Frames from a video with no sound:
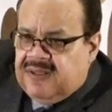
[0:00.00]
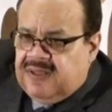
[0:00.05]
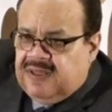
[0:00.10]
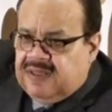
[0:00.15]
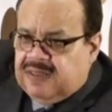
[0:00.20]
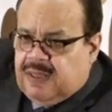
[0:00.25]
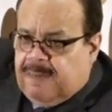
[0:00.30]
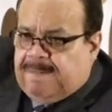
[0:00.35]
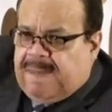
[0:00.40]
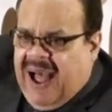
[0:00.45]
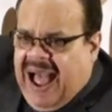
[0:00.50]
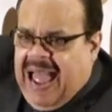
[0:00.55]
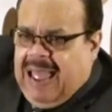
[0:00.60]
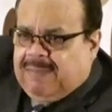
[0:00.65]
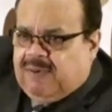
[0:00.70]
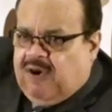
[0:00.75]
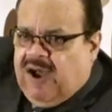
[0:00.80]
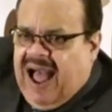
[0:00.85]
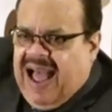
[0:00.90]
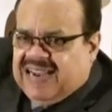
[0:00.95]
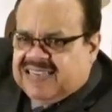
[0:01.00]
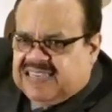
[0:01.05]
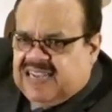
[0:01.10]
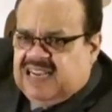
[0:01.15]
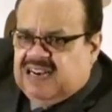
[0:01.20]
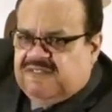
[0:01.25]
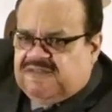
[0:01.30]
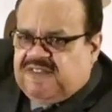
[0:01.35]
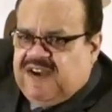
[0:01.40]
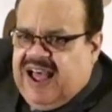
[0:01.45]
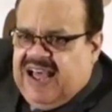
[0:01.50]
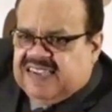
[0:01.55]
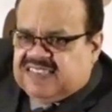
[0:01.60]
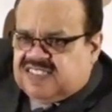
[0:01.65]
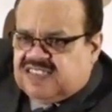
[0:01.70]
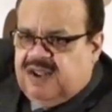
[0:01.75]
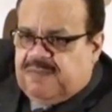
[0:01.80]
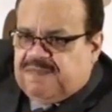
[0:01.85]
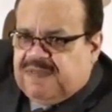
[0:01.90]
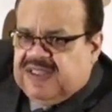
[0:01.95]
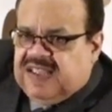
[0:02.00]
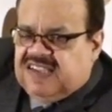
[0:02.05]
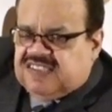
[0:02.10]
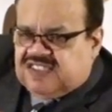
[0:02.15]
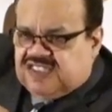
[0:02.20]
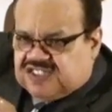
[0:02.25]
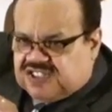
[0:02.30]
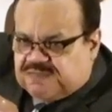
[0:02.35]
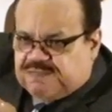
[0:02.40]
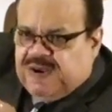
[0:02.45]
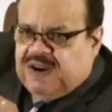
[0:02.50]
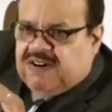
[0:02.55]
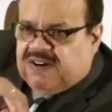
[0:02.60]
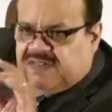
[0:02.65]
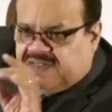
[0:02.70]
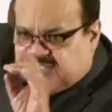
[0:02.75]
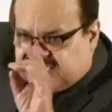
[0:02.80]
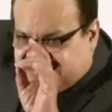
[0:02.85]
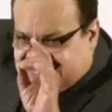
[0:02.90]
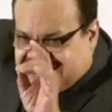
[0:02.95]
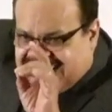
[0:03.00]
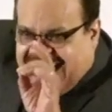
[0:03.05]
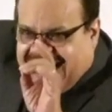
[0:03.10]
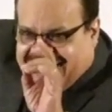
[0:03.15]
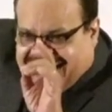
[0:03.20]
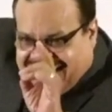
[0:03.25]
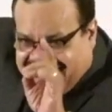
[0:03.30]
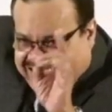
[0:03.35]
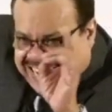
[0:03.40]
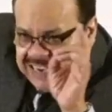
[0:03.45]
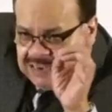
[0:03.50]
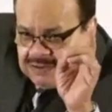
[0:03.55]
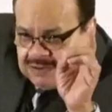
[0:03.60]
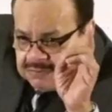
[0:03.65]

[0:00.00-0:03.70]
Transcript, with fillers: The Bible identifies something as the spirit of a slack hand.